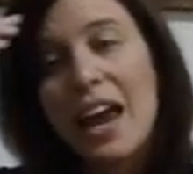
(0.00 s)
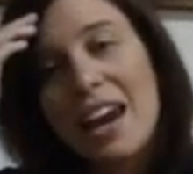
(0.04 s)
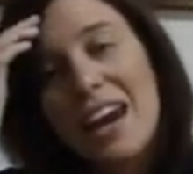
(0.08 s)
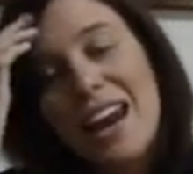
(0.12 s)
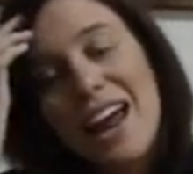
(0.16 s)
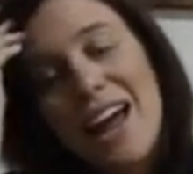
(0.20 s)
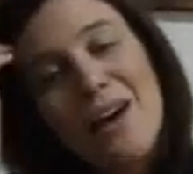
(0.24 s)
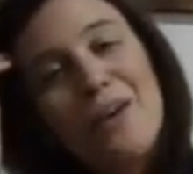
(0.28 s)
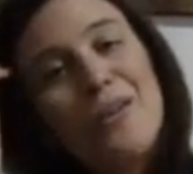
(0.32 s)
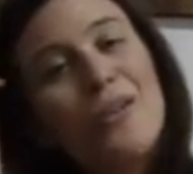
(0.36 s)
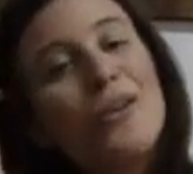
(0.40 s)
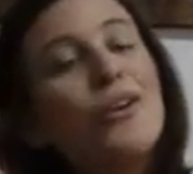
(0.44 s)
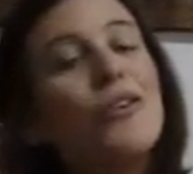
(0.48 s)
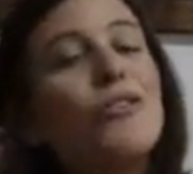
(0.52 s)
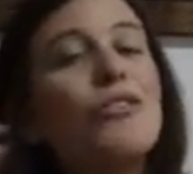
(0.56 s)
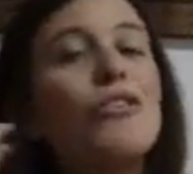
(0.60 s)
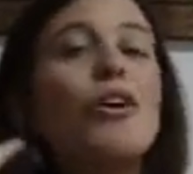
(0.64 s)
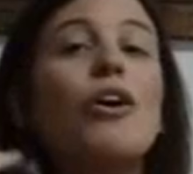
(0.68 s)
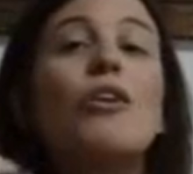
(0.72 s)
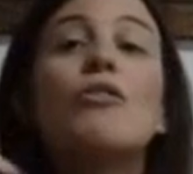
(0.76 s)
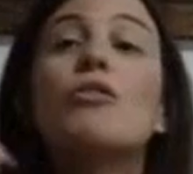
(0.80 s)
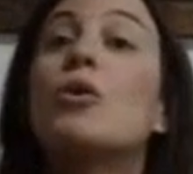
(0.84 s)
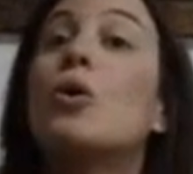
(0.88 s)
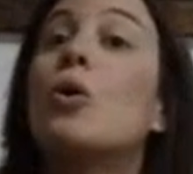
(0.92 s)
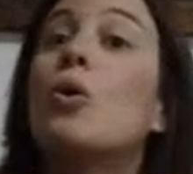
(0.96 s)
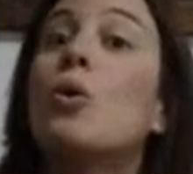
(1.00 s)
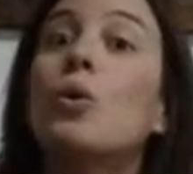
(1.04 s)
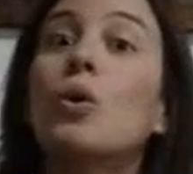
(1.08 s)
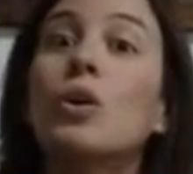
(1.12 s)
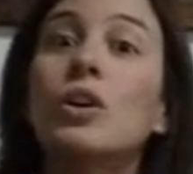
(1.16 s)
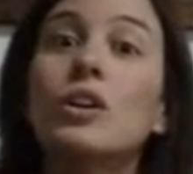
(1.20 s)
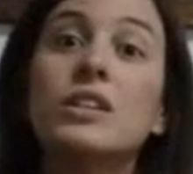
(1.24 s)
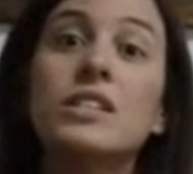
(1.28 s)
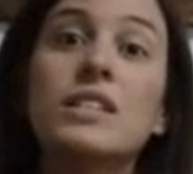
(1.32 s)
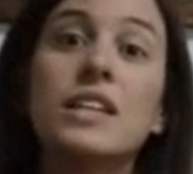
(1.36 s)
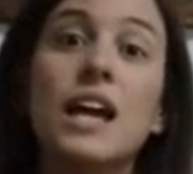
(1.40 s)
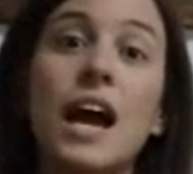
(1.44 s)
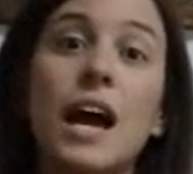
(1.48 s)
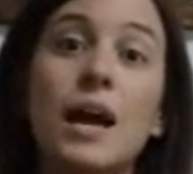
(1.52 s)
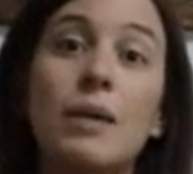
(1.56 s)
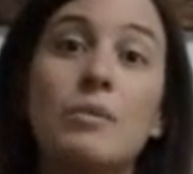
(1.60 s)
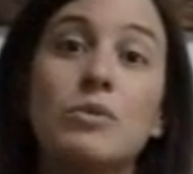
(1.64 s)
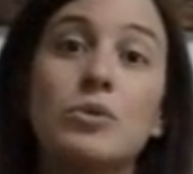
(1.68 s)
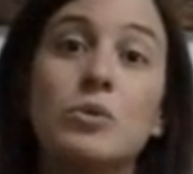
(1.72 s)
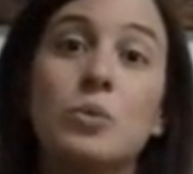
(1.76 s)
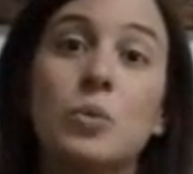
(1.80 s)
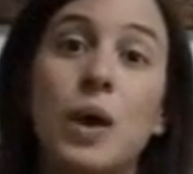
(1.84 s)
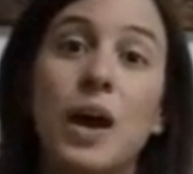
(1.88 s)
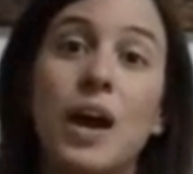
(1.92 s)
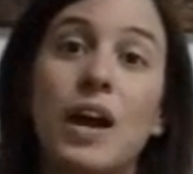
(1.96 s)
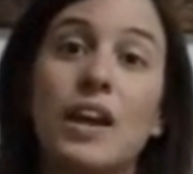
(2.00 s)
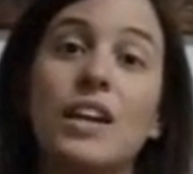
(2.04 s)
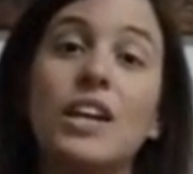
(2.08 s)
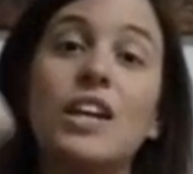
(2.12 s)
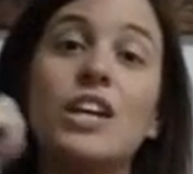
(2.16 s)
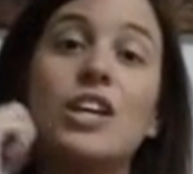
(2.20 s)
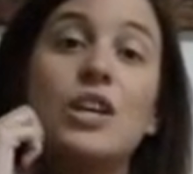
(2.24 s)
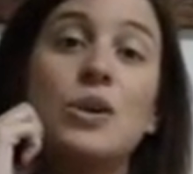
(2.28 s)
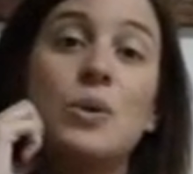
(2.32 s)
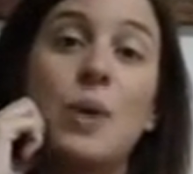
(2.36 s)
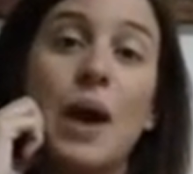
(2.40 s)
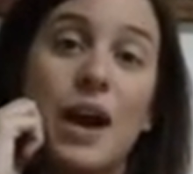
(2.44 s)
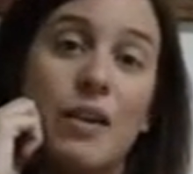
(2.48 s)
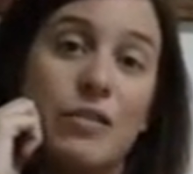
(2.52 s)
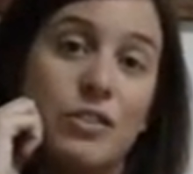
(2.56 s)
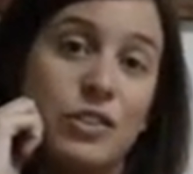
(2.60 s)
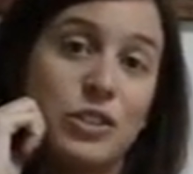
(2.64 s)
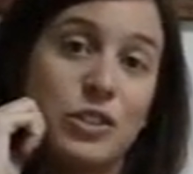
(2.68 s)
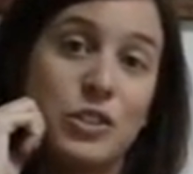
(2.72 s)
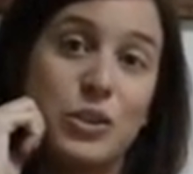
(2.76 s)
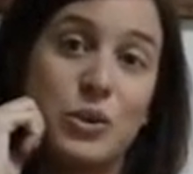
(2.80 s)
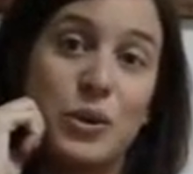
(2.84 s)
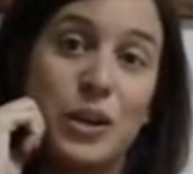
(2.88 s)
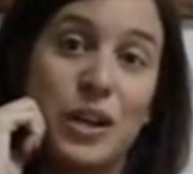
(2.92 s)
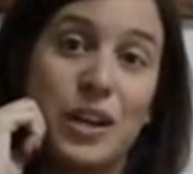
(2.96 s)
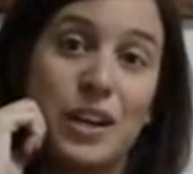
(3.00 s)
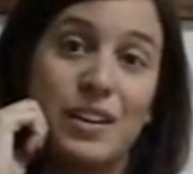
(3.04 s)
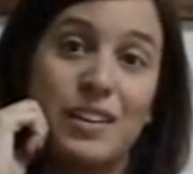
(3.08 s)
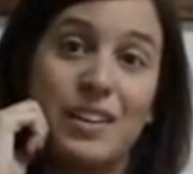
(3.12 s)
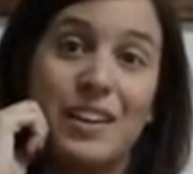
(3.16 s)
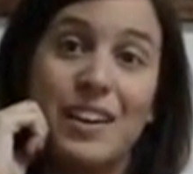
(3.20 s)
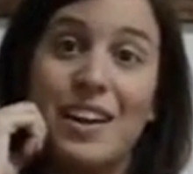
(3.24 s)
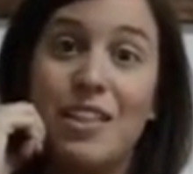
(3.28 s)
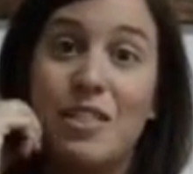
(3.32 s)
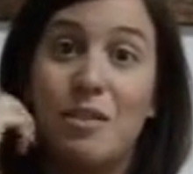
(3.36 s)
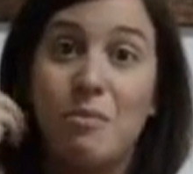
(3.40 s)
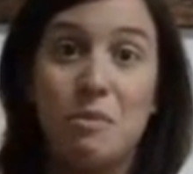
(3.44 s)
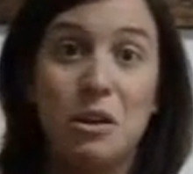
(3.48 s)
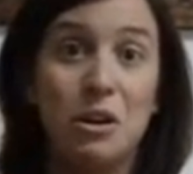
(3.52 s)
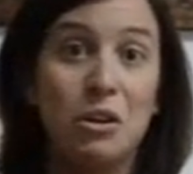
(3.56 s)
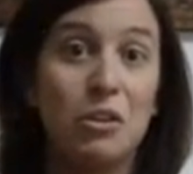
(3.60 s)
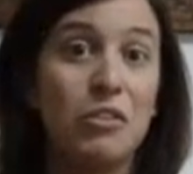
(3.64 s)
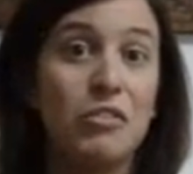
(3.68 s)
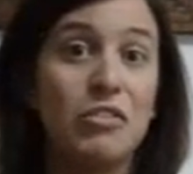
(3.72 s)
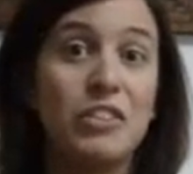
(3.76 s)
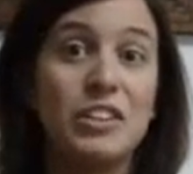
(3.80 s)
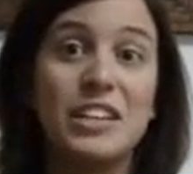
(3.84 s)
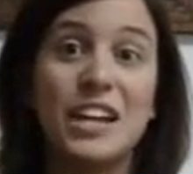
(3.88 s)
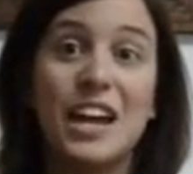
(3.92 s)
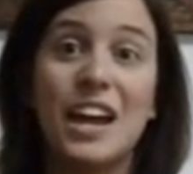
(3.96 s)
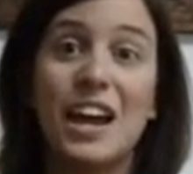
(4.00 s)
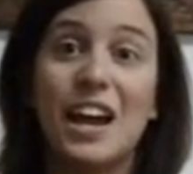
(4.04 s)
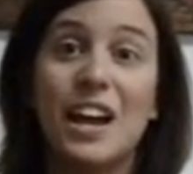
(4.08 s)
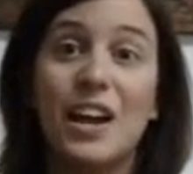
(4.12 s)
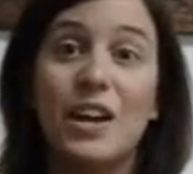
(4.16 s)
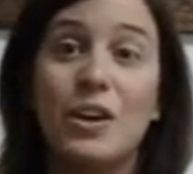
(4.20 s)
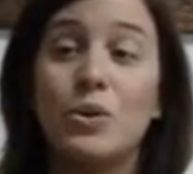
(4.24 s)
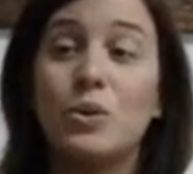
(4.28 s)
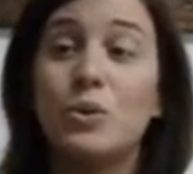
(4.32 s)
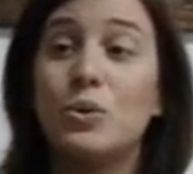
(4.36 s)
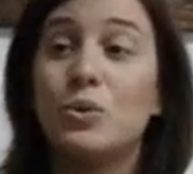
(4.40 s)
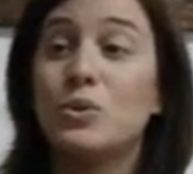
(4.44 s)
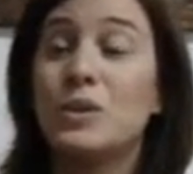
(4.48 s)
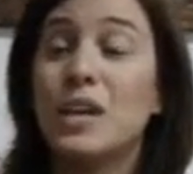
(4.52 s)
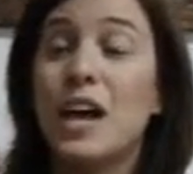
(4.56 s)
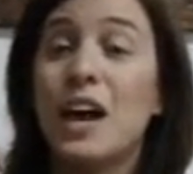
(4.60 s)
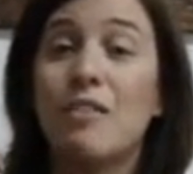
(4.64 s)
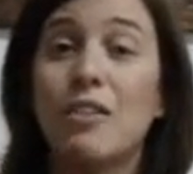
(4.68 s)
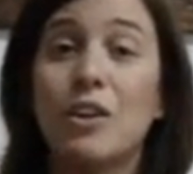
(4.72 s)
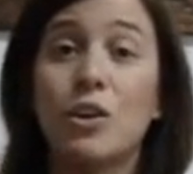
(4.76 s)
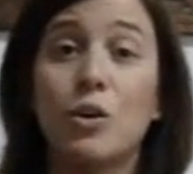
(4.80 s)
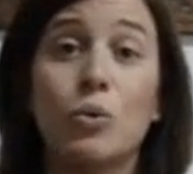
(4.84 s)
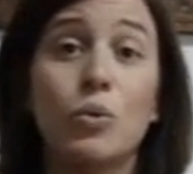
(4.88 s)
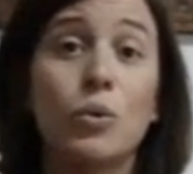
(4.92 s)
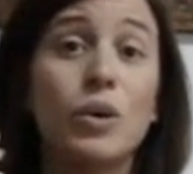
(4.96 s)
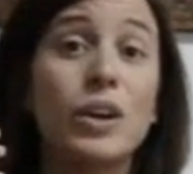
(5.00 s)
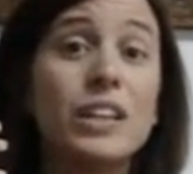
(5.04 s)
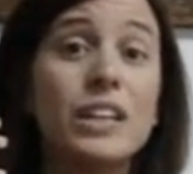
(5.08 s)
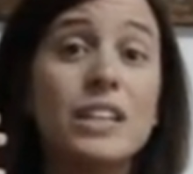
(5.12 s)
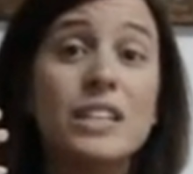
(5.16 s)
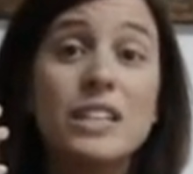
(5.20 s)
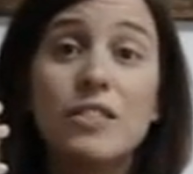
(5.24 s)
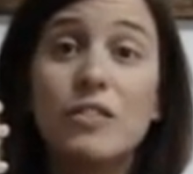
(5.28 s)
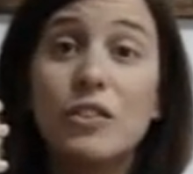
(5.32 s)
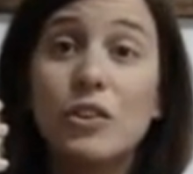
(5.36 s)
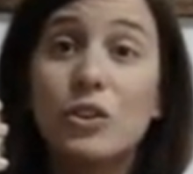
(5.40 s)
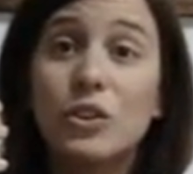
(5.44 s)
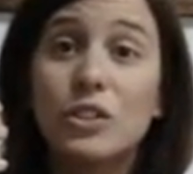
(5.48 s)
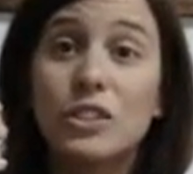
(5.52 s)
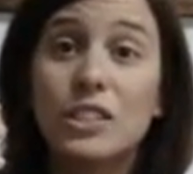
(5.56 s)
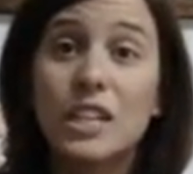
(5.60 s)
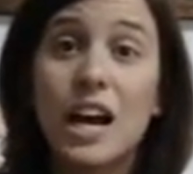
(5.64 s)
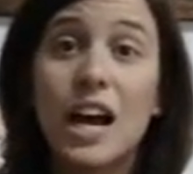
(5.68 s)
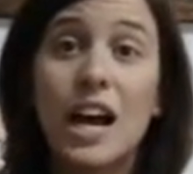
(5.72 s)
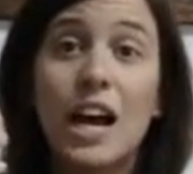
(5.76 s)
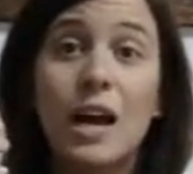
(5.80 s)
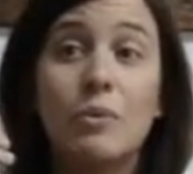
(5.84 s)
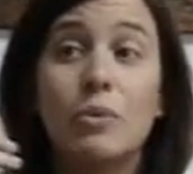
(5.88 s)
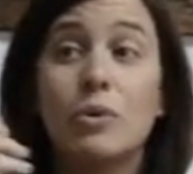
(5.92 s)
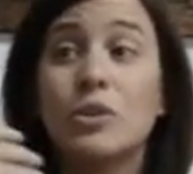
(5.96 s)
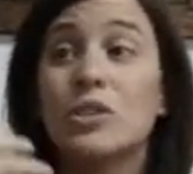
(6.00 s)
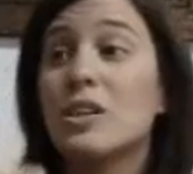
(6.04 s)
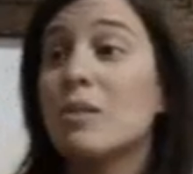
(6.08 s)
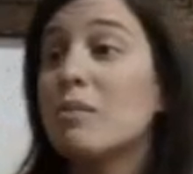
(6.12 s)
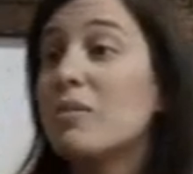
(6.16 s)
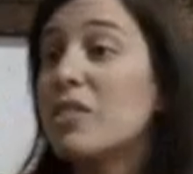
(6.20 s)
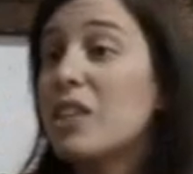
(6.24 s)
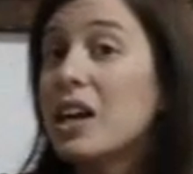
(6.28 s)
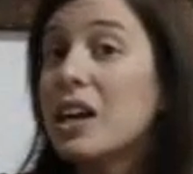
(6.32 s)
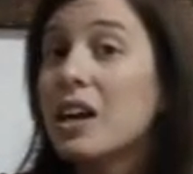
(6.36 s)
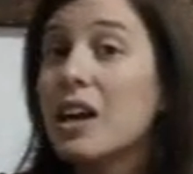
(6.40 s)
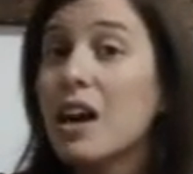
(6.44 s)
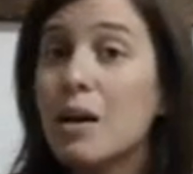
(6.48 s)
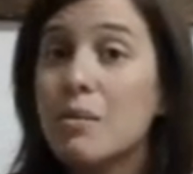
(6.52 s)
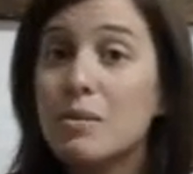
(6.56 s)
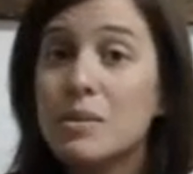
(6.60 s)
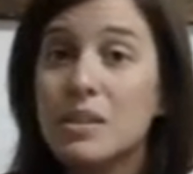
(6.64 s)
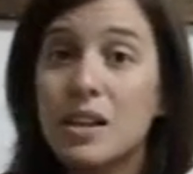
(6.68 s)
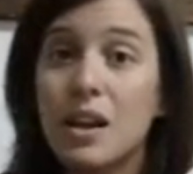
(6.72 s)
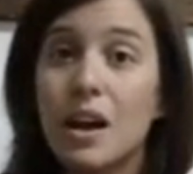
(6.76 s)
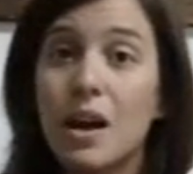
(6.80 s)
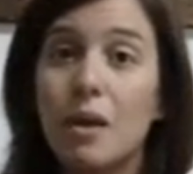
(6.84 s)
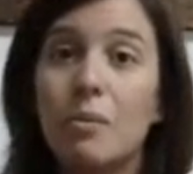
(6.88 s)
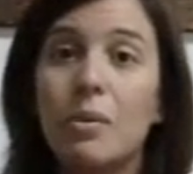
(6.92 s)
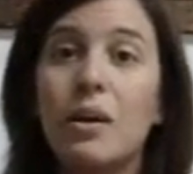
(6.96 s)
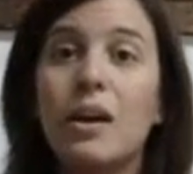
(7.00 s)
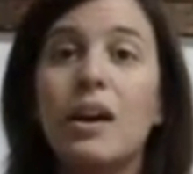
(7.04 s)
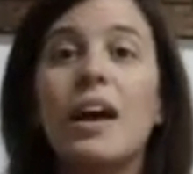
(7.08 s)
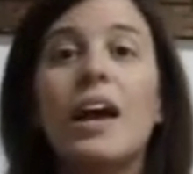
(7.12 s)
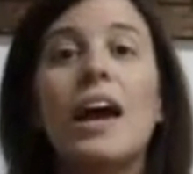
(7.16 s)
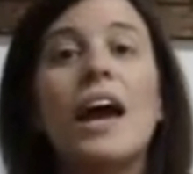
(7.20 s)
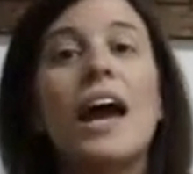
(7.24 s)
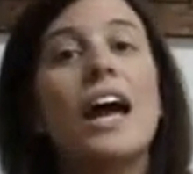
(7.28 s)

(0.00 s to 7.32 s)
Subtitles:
Now, there are, of course, times when you have a student in the middle of the day who's having a really difficult time or something comes up